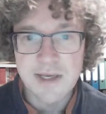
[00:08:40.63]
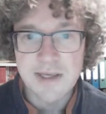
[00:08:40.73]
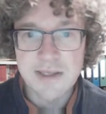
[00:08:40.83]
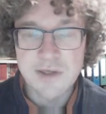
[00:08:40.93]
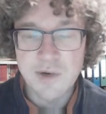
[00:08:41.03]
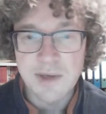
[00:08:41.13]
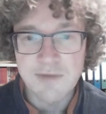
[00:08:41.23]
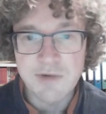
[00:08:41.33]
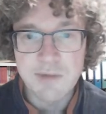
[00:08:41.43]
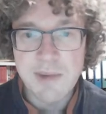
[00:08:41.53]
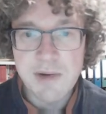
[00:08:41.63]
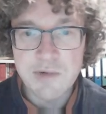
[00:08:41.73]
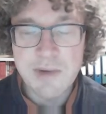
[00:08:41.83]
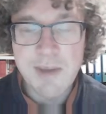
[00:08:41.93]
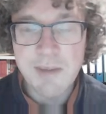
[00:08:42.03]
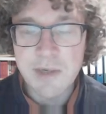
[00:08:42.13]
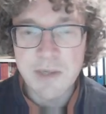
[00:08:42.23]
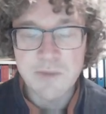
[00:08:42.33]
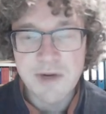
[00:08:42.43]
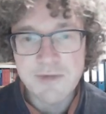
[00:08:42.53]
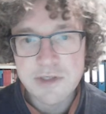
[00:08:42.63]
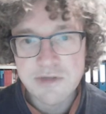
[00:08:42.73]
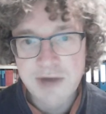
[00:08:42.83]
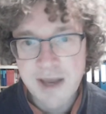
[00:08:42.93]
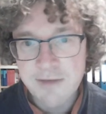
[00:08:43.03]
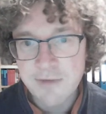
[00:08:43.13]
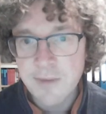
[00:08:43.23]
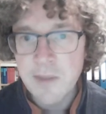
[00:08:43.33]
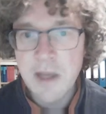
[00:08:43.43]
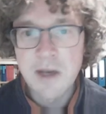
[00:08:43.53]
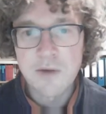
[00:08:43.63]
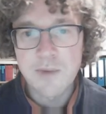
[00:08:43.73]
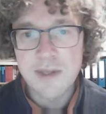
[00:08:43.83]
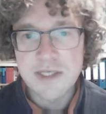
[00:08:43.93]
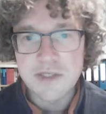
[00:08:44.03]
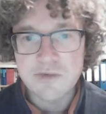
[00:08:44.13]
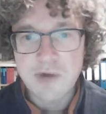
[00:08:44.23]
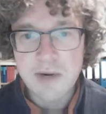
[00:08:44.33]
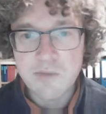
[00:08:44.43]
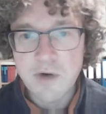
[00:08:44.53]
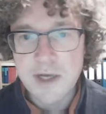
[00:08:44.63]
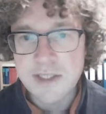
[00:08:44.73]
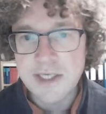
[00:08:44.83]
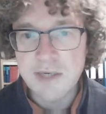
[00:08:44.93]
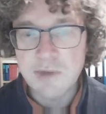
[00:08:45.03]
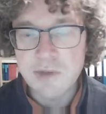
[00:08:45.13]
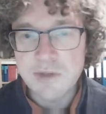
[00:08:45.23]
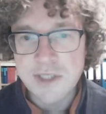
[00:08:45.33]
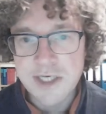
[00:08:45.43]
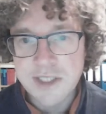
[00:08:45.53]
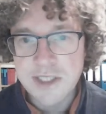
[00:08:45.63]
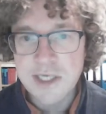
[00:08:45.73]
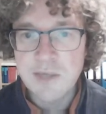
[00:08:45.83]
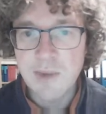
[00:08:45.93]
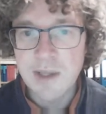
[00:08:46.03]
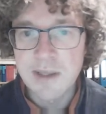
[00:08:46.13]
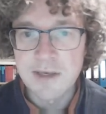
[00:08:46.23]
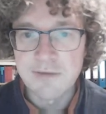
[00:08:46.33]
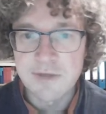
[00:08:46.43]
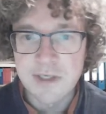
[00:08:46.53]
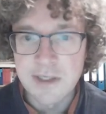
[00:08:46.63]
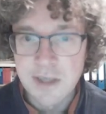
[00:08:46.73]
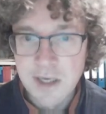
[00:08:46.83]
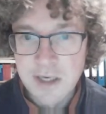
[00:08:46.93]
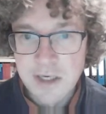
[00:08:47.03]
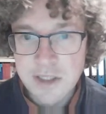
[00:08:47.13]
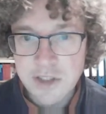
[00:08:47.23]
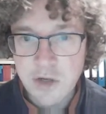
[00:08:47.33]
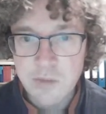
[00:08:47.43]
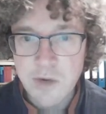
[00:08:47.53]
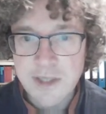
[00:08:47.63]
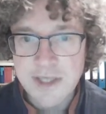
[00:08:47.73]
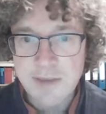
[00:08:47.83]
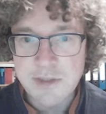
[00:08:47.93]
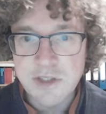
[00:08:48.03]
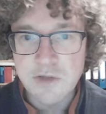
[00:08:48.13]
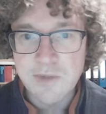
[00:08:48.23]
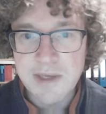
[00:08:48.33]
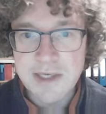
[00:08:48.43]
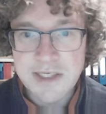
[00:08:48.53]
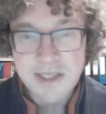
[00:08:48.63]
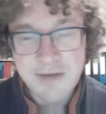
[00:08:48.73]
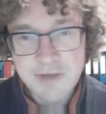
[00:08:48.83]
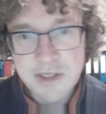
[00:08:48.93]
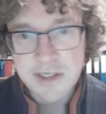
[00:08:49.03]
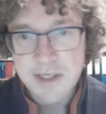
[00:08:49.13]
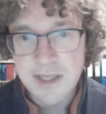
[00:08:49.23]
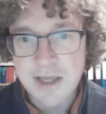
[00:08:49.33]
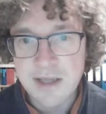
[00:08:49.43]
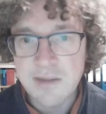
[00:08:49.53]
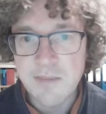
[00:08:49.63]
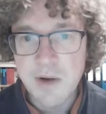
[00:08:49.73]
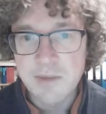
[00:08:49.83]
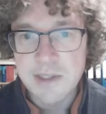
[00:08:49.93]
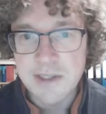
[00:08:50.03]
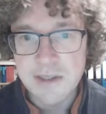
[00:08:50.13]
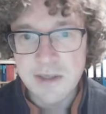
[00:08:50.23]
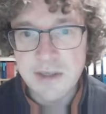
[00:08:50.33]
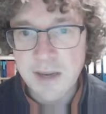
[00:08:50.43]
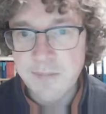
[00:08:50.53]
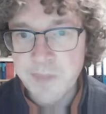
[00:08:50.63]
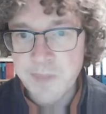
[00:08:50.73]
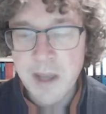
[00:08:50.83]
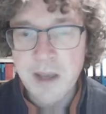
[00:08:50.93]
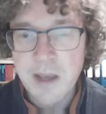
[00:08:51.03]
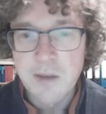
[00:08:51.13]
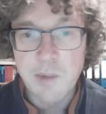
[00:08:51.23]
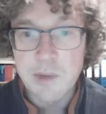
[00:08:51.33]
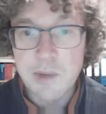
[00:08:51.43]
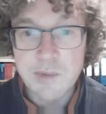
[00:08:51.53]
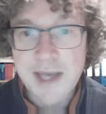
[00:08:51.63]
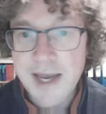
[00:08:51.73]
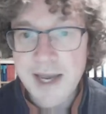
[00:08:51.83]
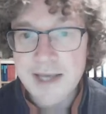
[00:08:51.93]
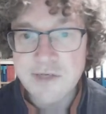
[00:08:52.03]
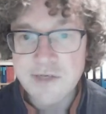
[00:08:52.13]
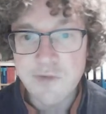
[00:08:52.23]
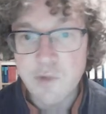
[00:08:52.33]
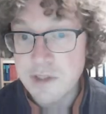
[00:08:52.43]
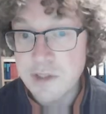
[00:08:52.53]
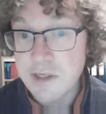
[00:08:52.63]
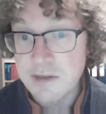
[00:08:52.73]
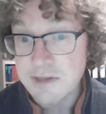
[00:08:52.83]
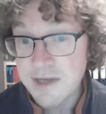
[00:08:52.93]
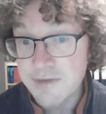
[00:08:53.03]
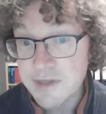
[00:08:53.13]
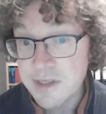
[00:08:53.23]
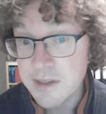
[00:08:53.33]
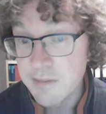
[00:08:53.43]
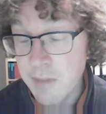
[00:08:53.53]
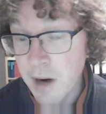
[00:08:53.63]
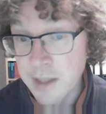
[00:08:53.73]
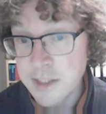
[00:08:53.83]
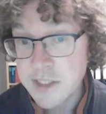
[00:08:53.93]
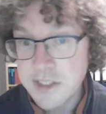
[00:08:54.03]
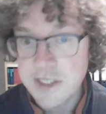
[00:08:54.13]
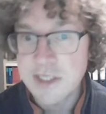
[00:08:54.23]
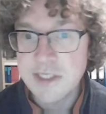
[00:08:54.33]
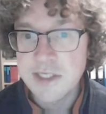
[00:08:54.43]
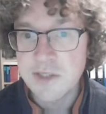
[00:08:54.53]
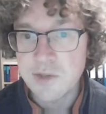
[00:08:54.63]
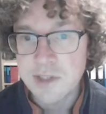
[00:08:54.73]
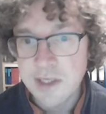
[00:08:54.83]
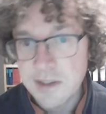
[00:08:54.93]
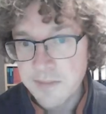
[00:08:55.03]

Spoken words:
if you remember the previous graph, where the strike price equal to 60, well, if the stock price happens to be 70 at that moment in time, well, what we gain is, of course, 70 minus 60 or 10.